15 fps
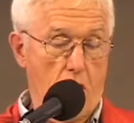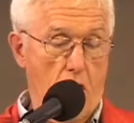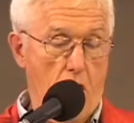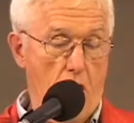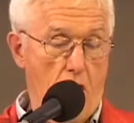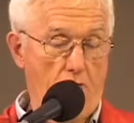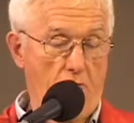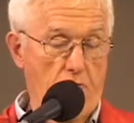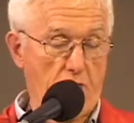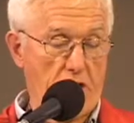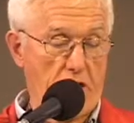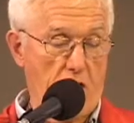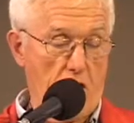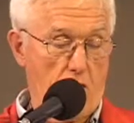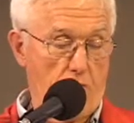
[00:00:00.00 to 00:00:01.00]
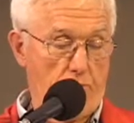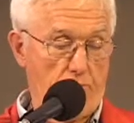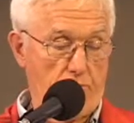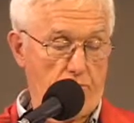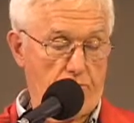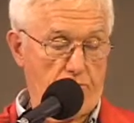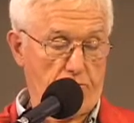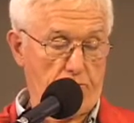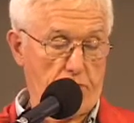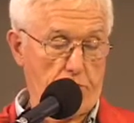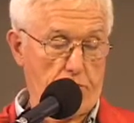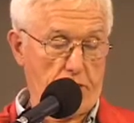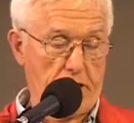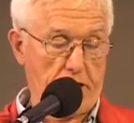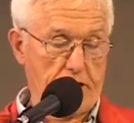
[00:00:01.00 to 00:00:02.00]
offering help for the
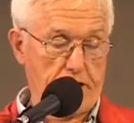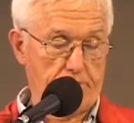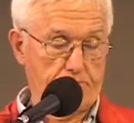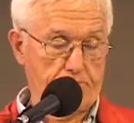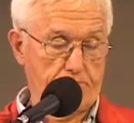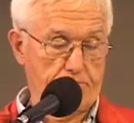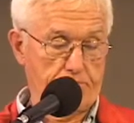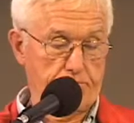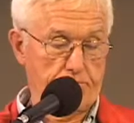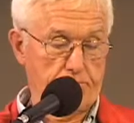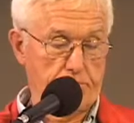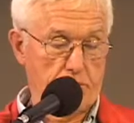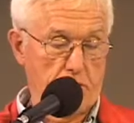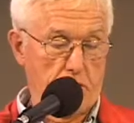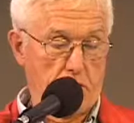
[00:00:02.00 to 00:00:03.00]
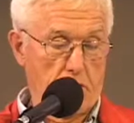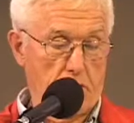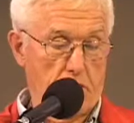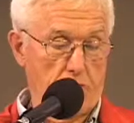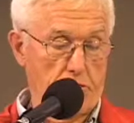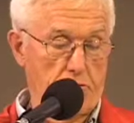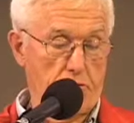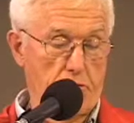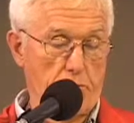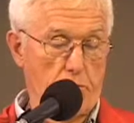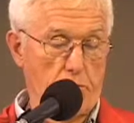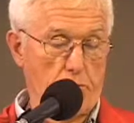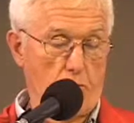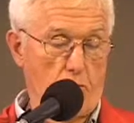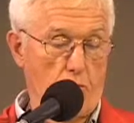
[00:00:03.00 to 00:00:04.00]
planet. You'll learn
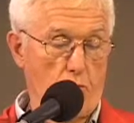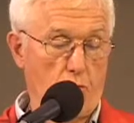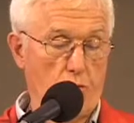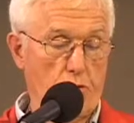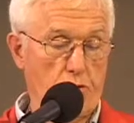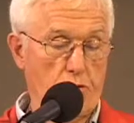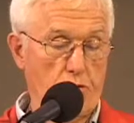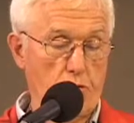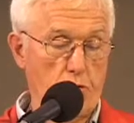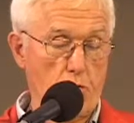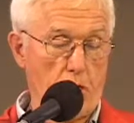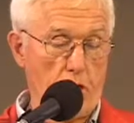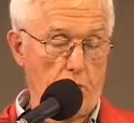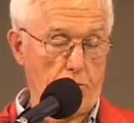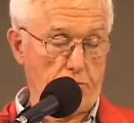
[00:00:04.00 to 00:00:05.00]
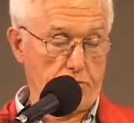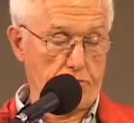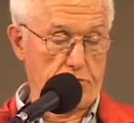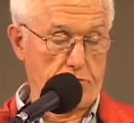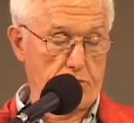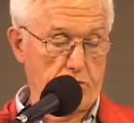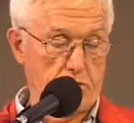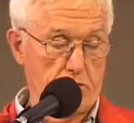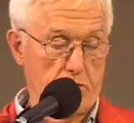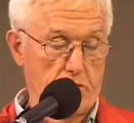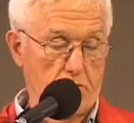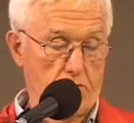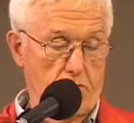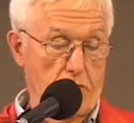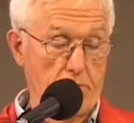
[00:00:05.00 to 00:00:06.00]
about old and new helpers
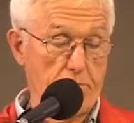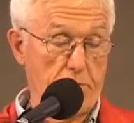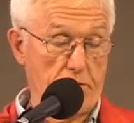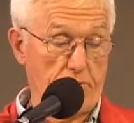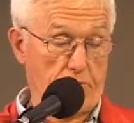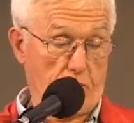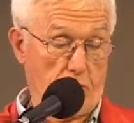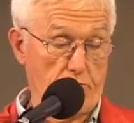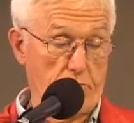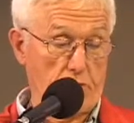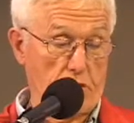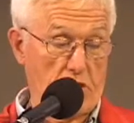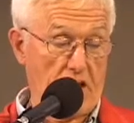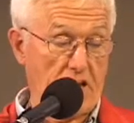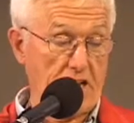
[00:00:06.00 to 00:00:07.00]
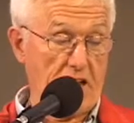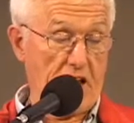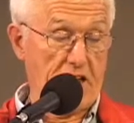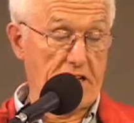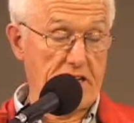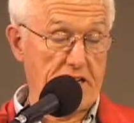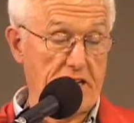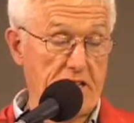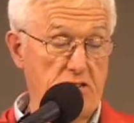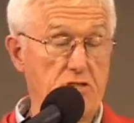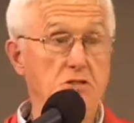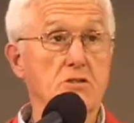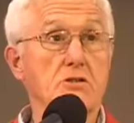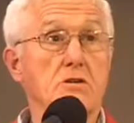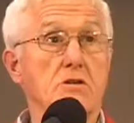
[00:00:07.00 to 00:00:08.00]
from light
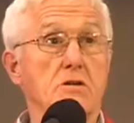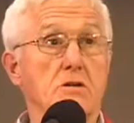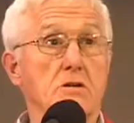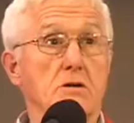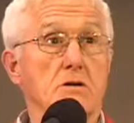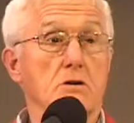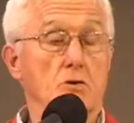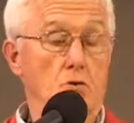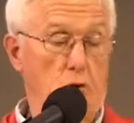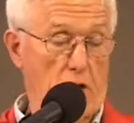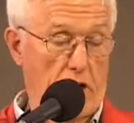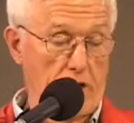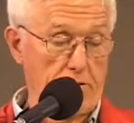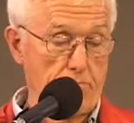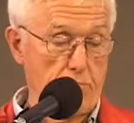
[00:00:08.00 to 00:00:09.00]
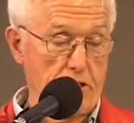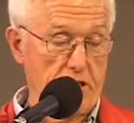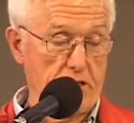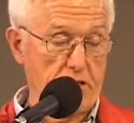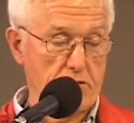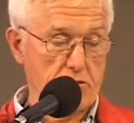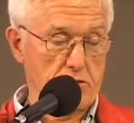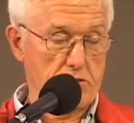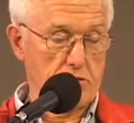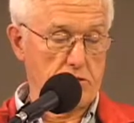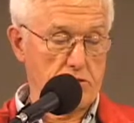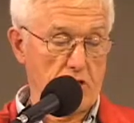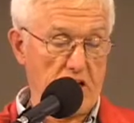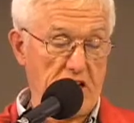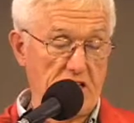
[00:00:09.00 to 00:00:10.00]
entities who are light beings,
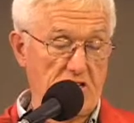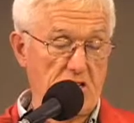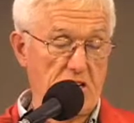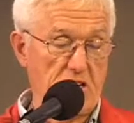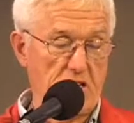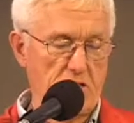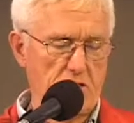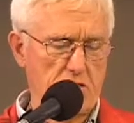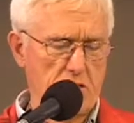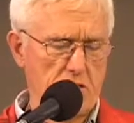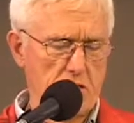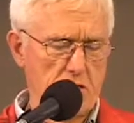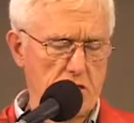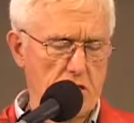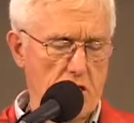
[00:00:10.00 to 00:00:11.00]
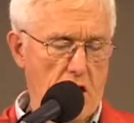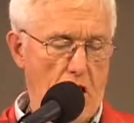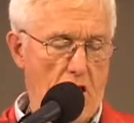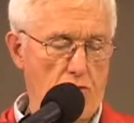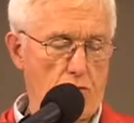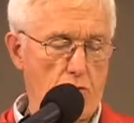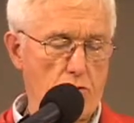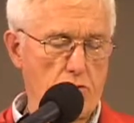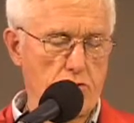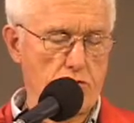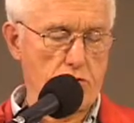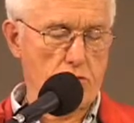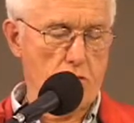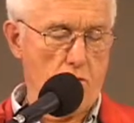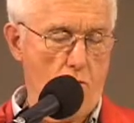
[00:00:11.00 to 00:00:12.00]
ETs, Hathors,